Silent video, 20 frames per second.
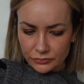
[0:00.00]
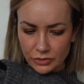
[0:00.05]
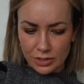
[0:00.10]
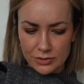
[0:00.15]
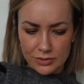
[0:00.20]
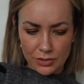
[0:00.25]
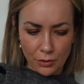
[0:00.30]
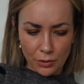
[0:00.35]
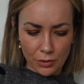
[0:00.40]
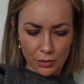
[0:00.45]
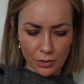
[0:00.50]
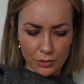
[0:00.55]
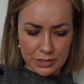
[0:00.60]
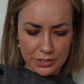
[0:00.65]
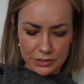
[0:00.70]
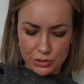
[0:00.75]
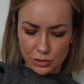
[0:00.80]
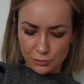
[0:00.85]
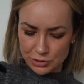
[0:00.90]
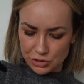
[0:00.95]
so I won't go into
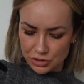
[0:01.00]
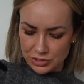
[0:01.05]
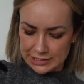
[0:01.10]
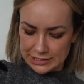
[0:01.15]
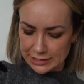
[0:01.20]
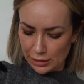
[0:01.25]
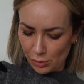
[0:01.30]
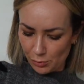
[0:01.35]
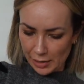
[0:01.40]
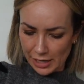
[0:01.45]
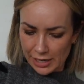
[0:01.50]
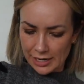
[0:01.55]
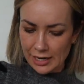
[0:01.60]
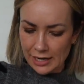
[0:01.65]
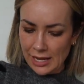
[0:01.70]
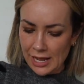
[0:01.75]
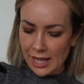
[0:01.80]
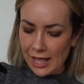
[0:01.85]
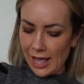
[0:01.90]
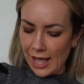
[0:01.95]
too much detail, but
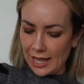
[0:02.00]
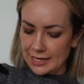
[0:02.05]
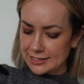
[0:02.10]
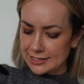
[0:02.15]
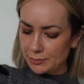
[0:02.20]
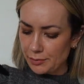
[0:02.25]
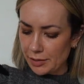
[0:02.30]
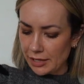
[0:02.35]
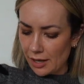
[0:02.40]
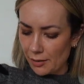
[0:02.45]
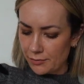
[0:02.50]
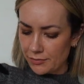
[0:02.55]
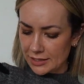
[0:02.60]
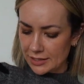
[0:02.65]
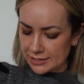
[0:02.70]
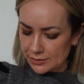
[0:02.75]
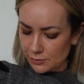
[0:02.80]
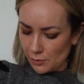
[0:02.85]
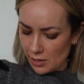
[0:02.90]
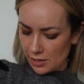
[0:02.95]
I did pick up
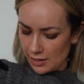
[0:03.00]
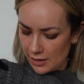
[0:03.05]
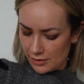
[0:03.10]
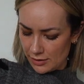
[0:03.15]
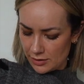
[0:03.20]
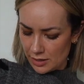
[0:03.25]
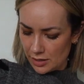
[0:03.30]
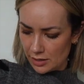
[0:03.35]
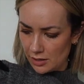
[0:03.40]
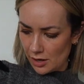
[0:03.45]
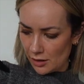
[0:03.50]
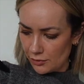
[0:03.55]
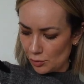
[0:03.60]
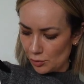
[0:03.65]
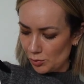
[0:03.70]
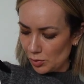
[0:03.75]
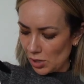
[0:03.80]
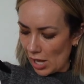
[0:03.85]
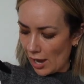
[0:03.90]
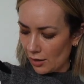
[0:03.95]
this one and then another
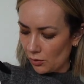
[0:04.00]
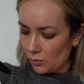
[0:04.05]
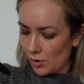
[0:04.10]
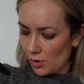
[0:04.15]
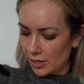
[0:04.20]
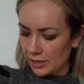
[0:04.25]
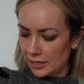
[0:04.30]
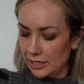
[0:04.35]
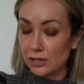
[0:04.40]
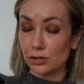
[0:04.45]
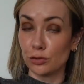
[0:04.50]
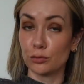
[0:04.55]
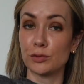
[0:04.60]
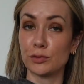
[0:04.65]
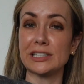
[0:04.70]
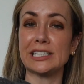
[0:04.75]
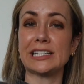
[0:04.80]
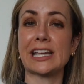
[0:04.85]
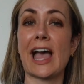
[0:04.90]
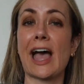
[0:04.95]
black one in a
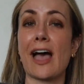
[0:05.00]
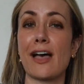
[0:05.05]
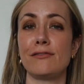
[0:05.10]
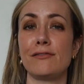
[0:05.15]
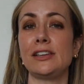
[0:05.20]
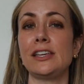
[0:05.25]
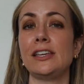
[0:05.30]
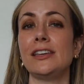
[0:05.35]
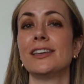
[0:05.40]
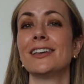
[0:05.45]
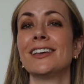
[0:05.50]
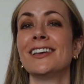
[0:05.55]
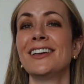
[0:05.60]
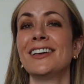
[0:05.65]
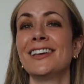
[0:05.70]
really heavy